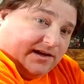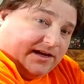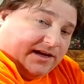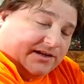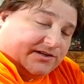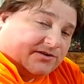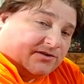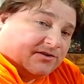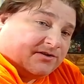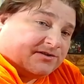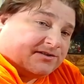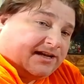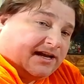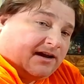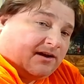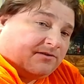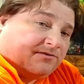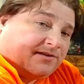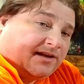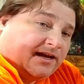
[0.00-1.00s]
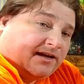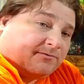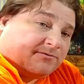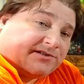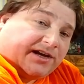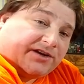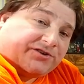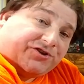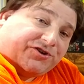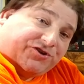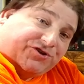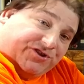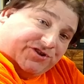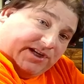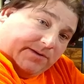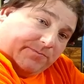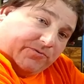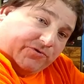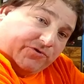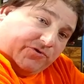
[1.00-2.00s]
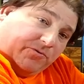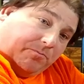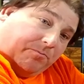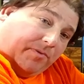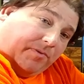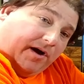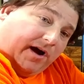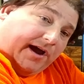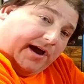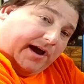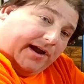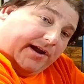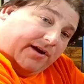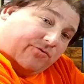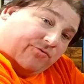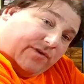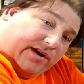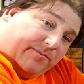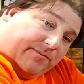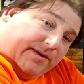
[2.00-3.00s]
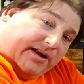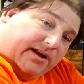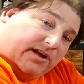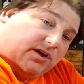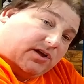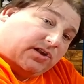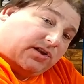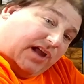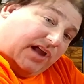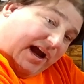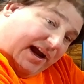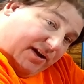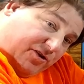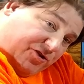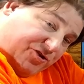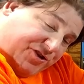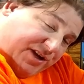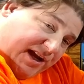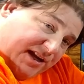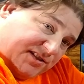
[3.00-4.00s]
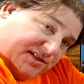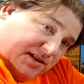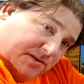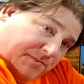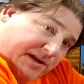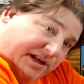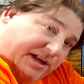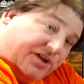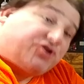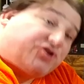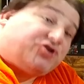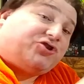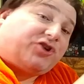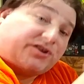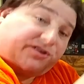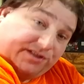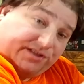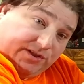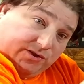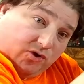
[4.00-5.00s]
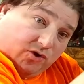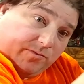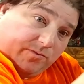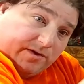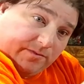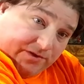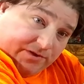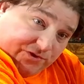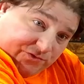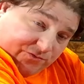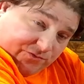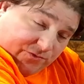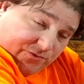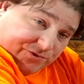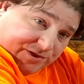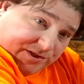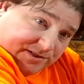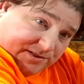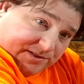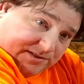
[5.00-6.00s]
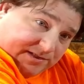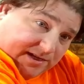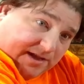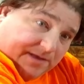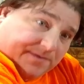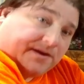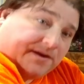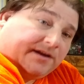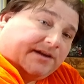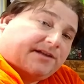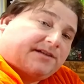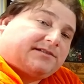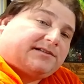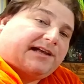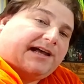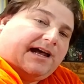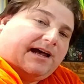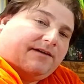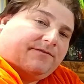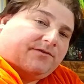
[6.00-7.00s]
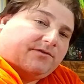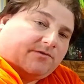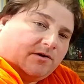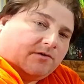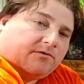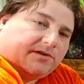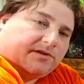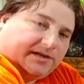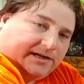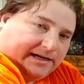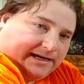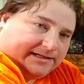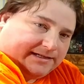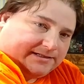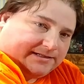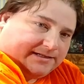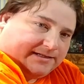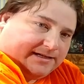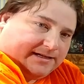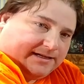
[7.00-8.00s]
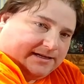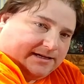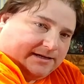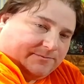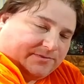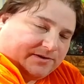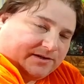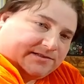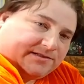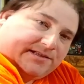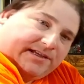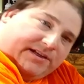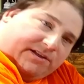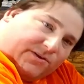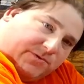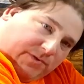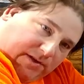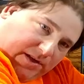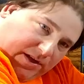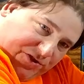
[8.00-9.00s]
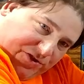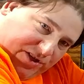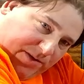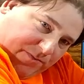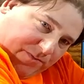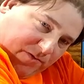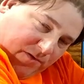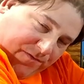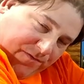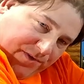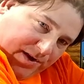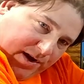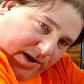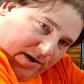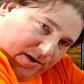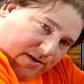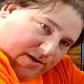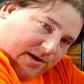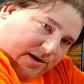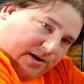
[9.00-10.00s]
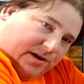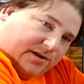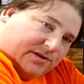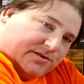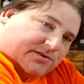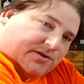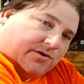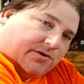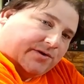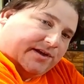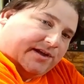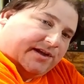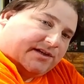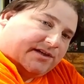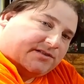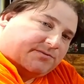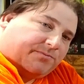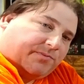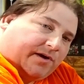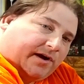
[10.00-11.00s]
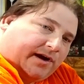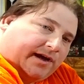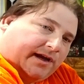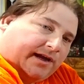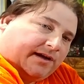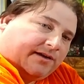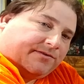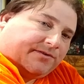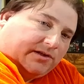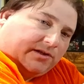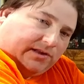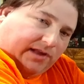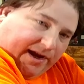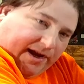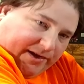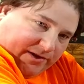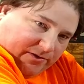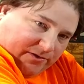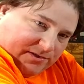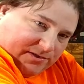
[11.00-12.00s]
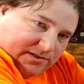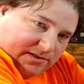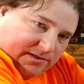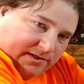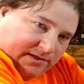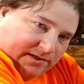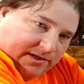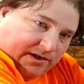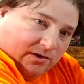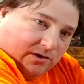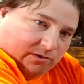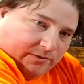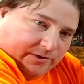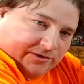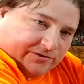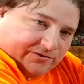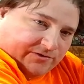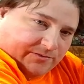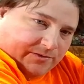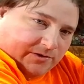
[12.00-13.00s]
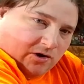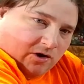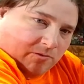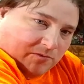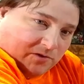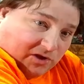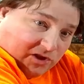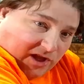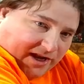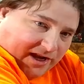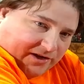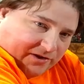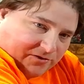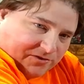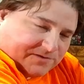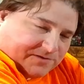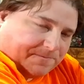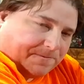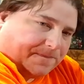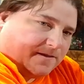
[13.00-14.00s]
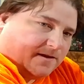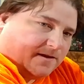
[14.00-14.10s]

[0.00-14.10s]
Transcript: It turns out that it was actually cheaper to buy a ready-made glider chassis, meaning just the aluminum extrusions, than it is to have your own cut, because they can do it a lot cheaper over there. So he is buying the gliders. In the auto industry, we call them gliders.